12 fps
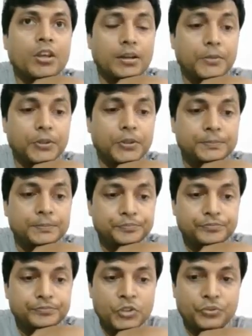cucumber,
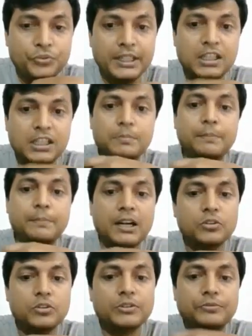the
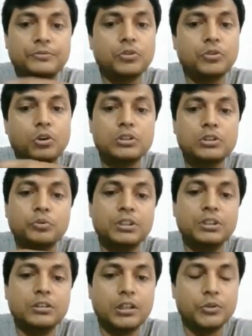edible part of the fruit
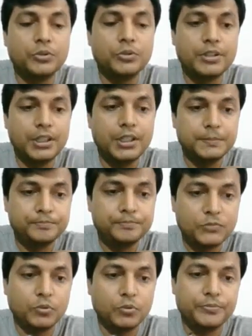also includes the
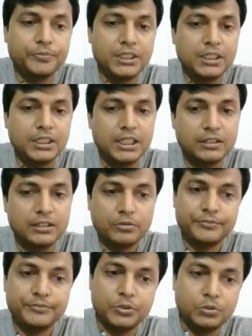ovary
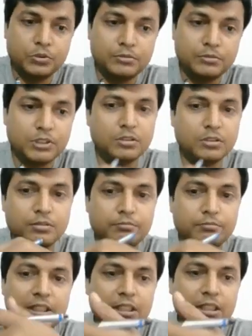and ovule,
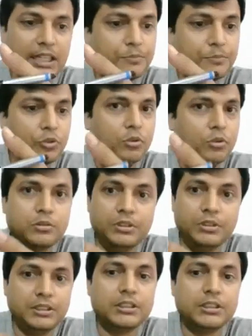because many times you
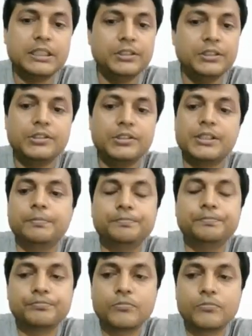also eat the
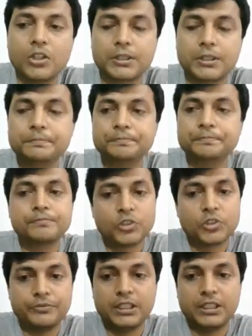seeds. Okay,
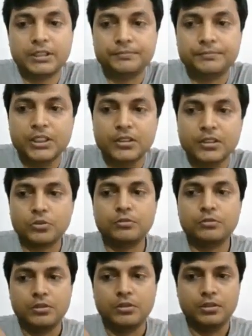very well.
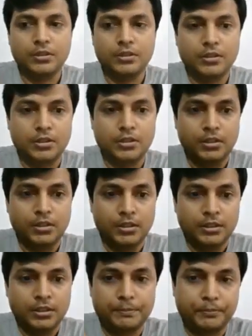So
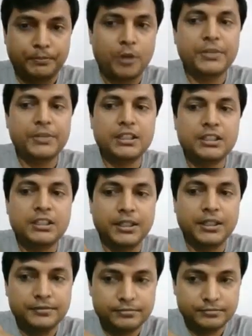the
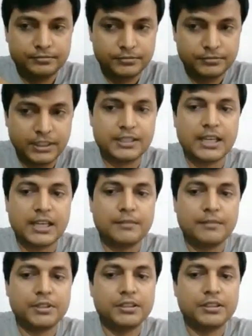prominent
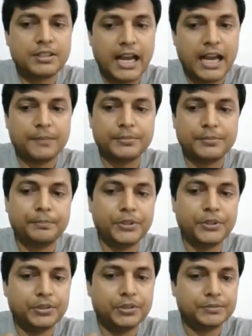example is
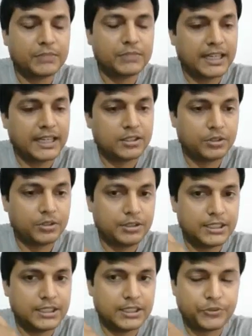apple, pear, cashew
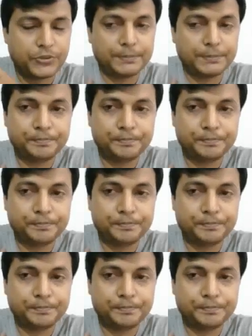nut, etc.